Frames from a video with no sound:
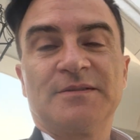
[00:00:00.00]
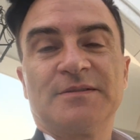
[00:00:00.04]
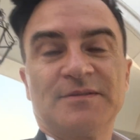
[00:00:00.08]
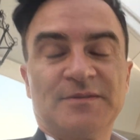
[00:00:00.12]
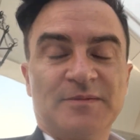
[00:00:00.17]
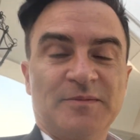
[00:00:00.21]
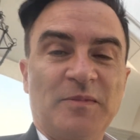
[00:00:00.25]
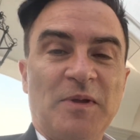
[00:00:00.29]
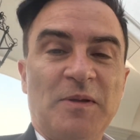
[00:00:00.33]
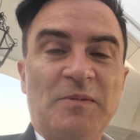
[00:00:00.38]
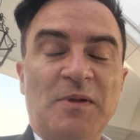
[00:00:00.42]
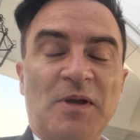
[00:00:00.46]

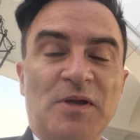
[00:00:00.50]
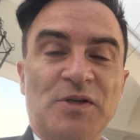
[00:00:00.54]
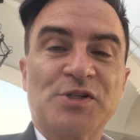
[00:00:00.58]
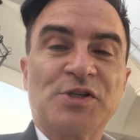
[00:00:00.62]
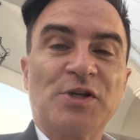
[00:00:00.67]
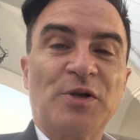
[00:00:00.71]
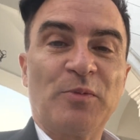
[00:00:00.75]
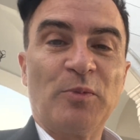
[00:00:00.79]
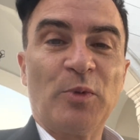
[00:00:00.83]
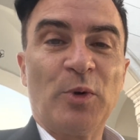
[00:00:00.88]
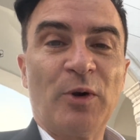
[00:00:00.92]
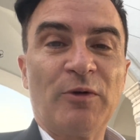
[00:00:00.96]
maybe I'll
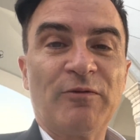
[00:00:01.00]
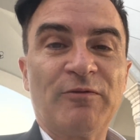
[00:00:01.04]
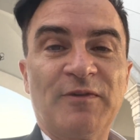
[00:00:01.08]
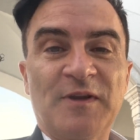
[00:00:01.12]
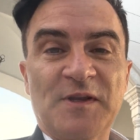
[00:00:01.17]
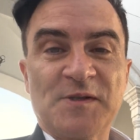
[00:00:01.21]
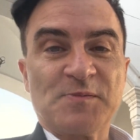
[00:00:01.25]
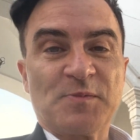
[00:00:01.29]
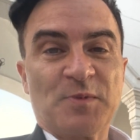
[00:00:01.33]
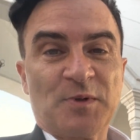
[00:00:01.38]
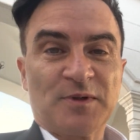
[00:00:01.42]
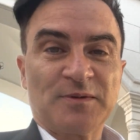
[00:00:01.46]
share more on
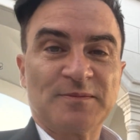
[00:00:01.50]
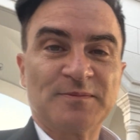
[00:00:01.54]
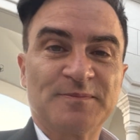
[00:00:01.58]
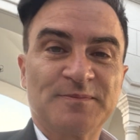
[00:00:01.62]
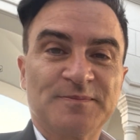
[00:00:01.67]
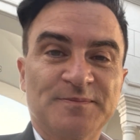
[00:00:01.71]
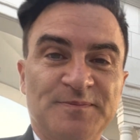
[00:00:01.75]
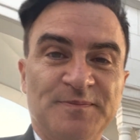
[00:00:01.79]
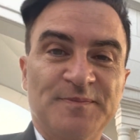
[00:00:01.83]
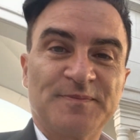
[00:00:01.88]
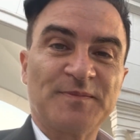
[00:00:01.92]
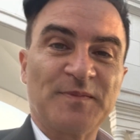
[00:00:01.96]
Facebook.
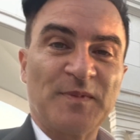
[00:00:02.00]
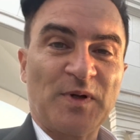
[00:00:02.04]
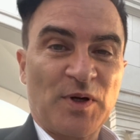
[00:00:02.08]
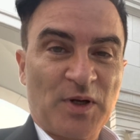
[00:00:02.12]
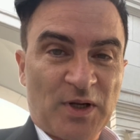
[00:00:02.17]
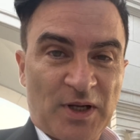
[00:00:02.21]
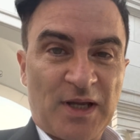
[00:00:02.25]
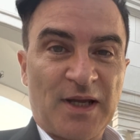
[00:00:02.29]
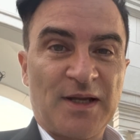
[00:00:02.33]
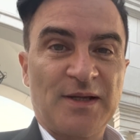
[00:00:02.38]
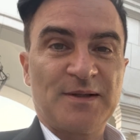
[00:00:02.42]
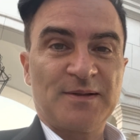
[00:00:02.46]
Okay?